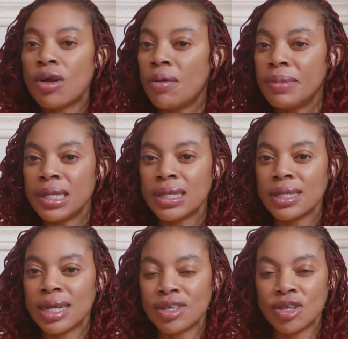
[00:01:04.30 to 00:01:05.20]
comment
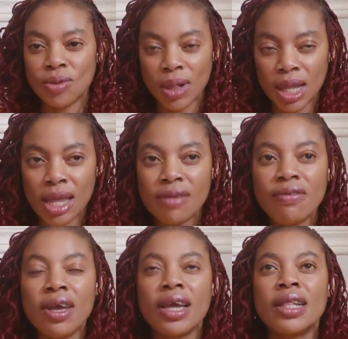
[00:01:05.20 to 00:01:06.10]
that you
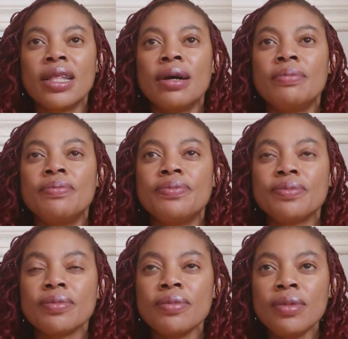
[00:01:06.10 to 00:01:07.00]
leave, and
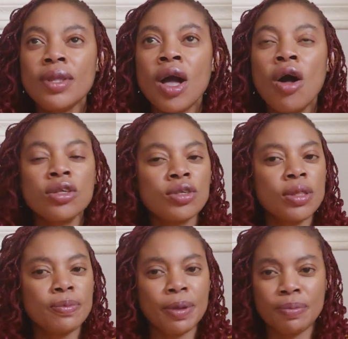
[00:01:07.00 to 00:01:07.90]
also
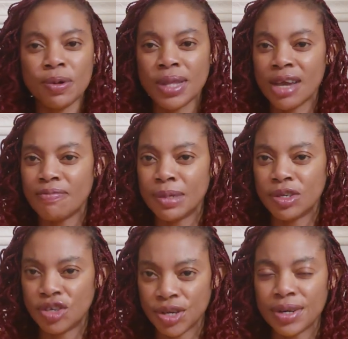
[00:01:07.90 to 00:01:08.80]
the people that have been
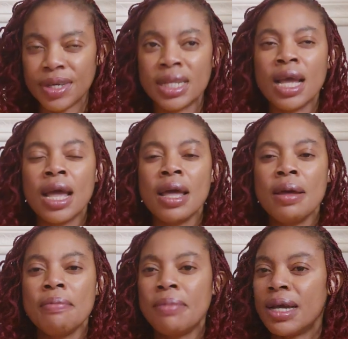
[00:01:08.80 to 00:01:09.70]
sharing
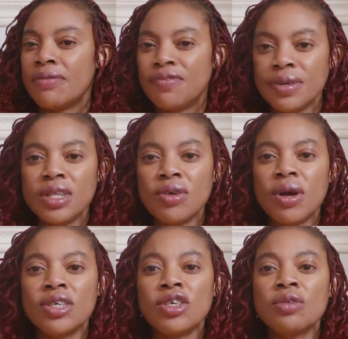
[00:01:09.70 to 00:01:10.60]
my video,
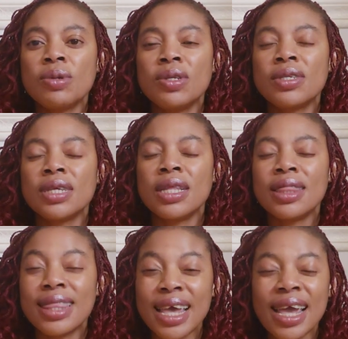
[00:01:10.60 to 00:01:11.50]
I just want to say
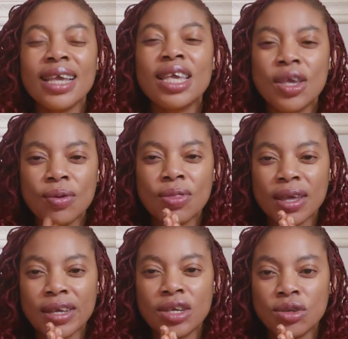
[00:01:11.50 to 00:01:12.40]
thank
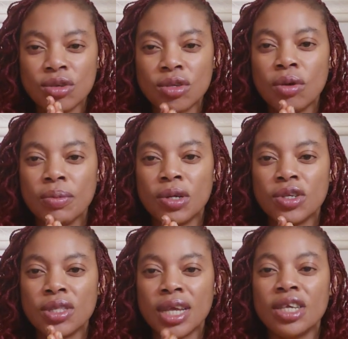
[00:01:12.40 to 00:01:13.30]
you so
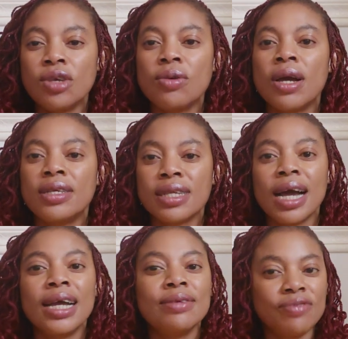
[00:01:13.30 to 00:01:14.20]
much. Thank you guys,
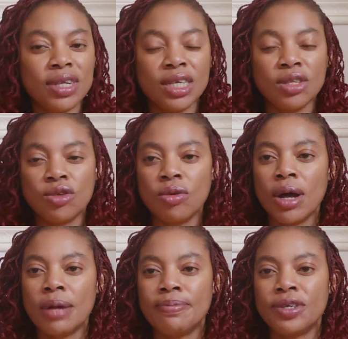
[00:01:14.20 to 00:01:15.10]
I really do
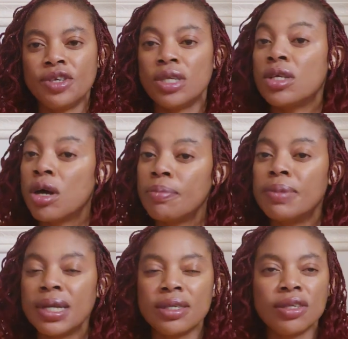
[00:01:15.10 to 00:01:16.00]
appreciate. God
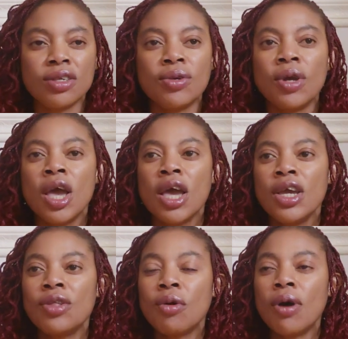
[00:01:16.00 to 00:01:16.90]
bless you.
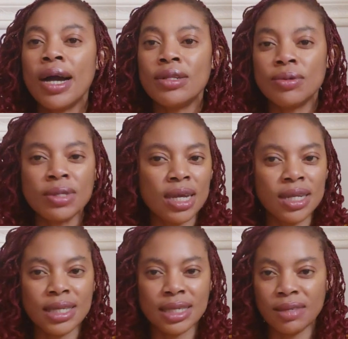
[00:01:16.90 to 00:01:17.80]
You know, I don't
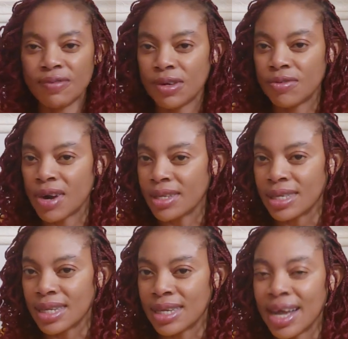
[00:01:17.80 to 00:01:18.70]
take this for
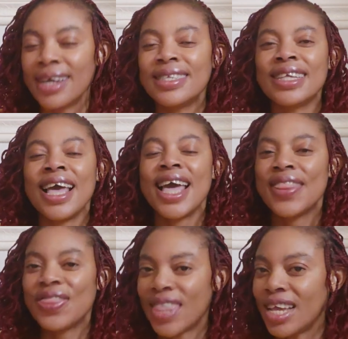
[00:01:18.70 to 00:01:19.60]
granted, guys.
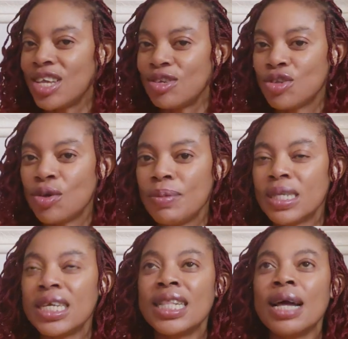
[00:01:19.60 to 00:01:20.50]
Thank you so
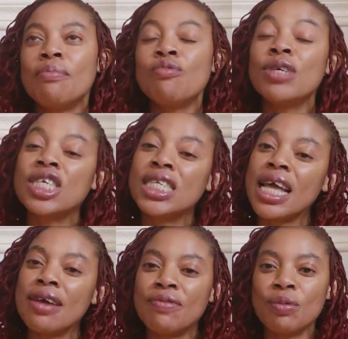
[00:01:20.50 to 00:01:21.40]
much, and I'm wishing
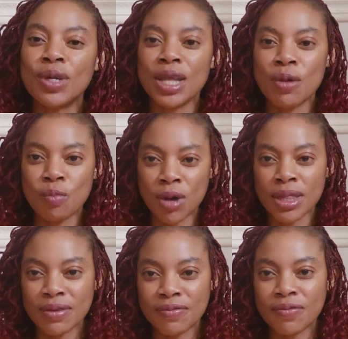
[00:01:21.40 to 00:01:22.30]
everyone a
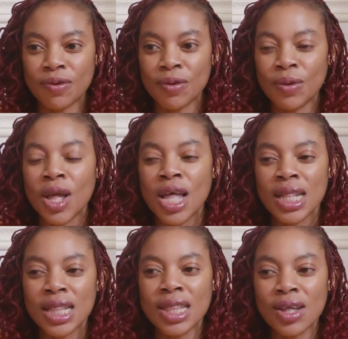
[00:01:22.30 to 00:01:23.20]
wonderful,
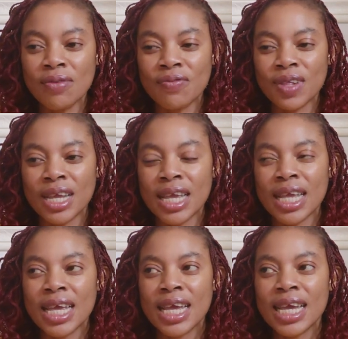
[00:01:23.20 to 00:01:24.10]

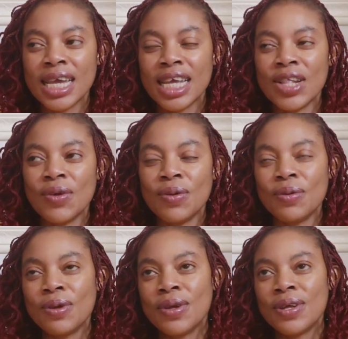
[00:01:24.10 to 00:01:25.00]
lovely, you
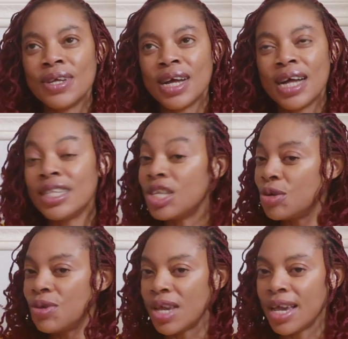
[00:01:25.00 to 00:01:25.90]
know,
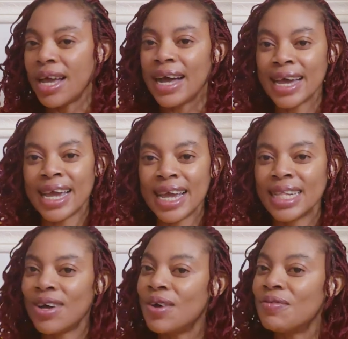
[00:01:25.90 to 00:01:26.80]
new year
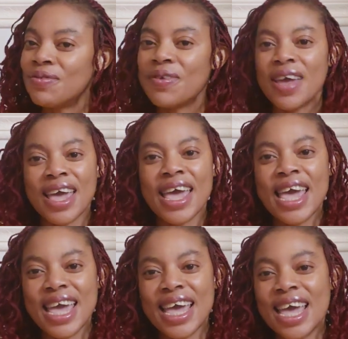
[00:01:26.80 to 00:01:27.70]
ahead of
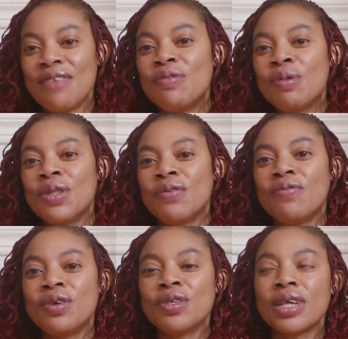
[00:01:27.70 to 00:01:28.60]
every one
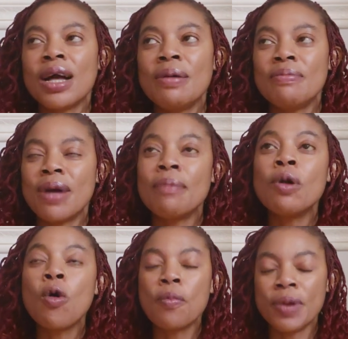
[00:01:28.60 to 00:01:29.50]
of us. I'm
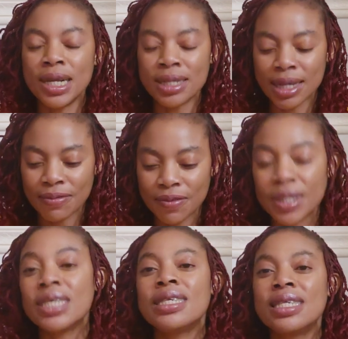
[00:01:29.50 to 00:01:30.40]
hoping for
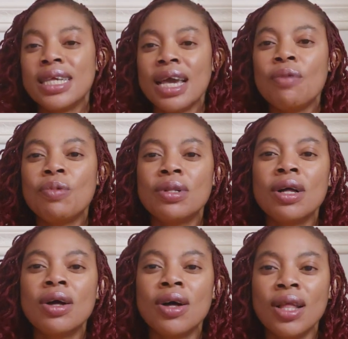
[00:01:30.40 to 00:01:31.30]
this year
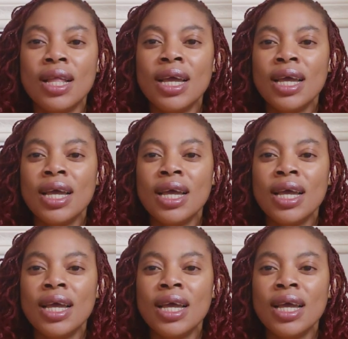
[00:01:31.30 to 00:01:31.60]
we'll all,